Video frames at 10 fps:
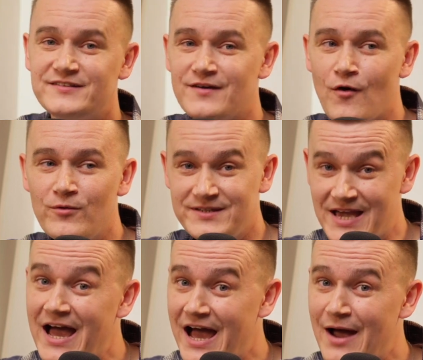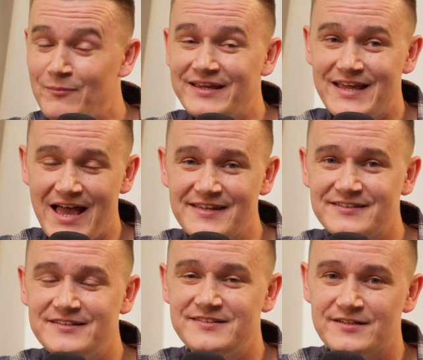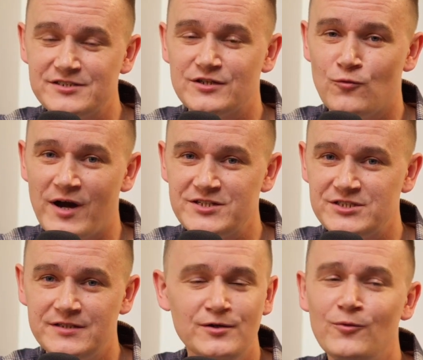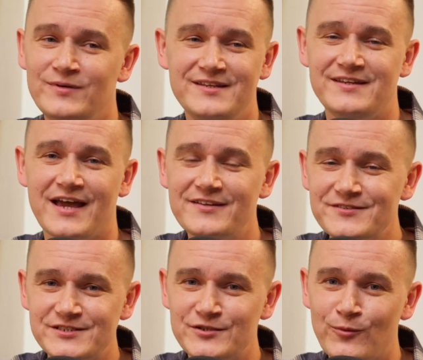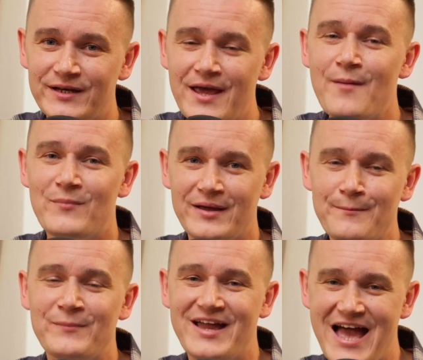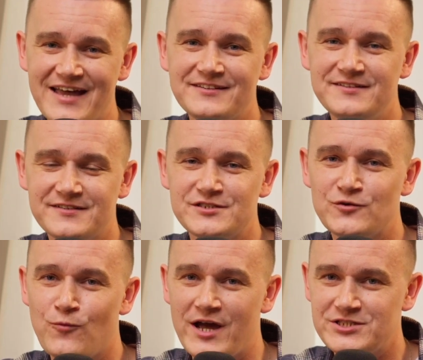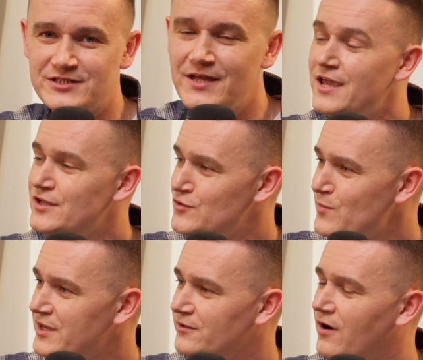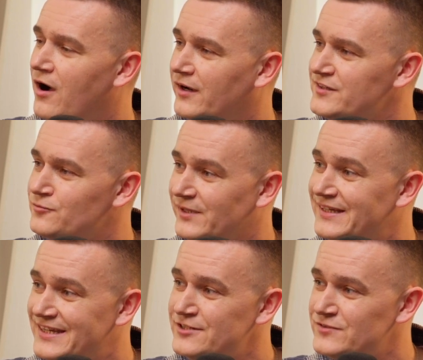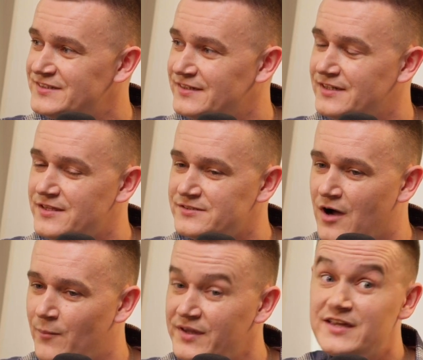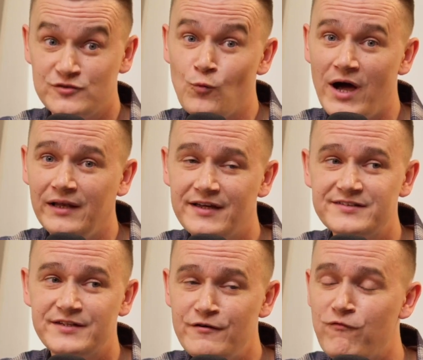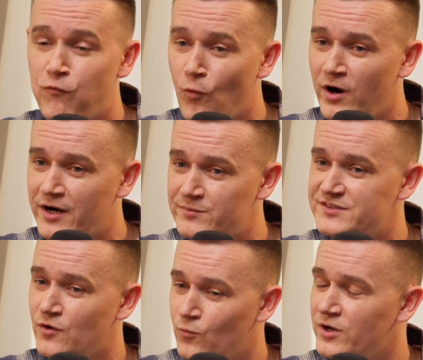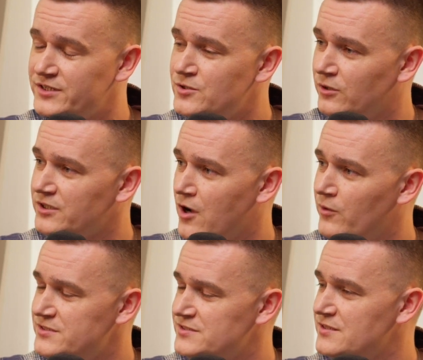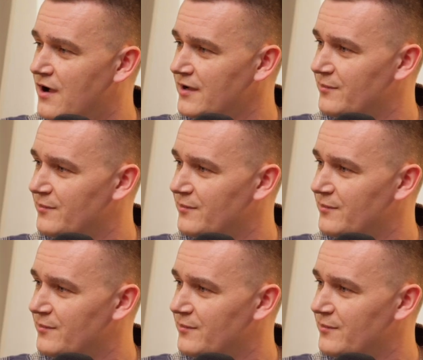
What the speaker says: So yeah, by asking such a question, you don't need the answer to it. But by asking such a question, you make your audience really interested in the topic as well as informed. So what you are going to talk